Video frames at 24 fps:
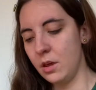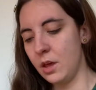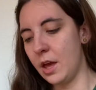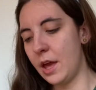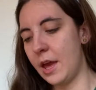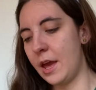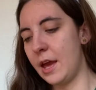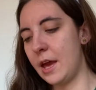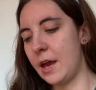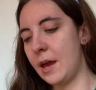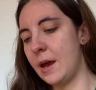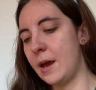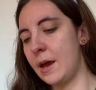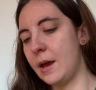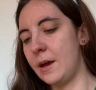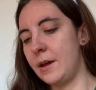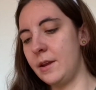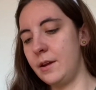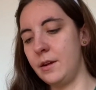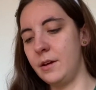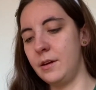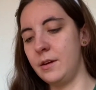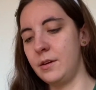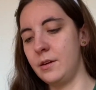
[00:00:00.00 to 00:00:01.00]

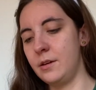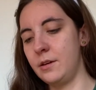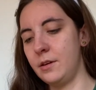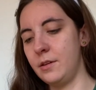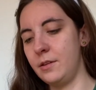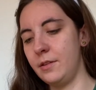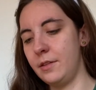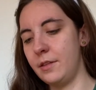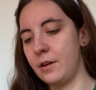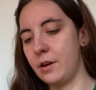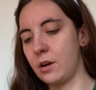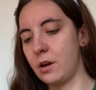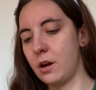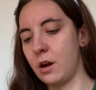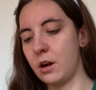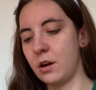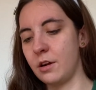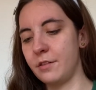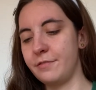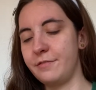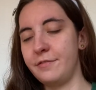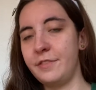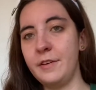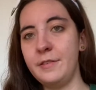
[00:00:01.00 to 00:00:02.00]
And there are
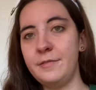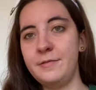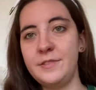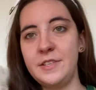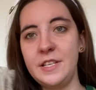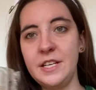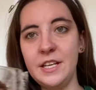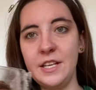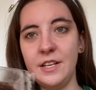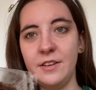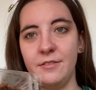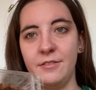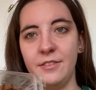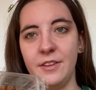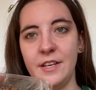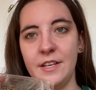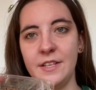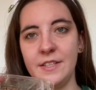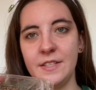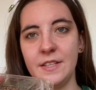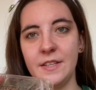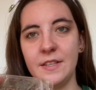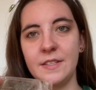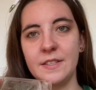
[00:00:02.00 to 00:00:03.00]
fifteen of
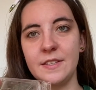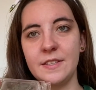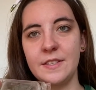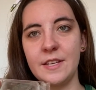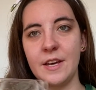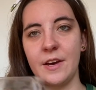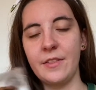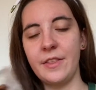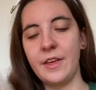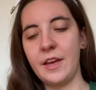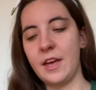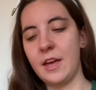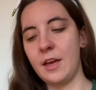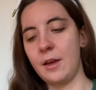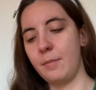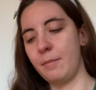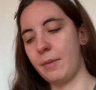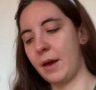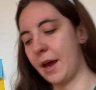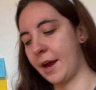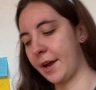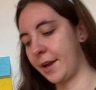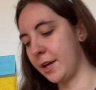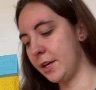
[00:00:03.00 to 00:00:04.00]
these, and this is how they came
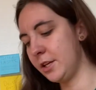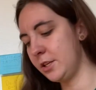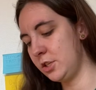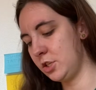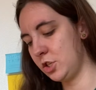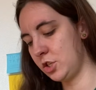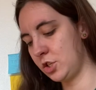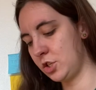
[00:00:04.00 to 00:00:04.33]
packaged.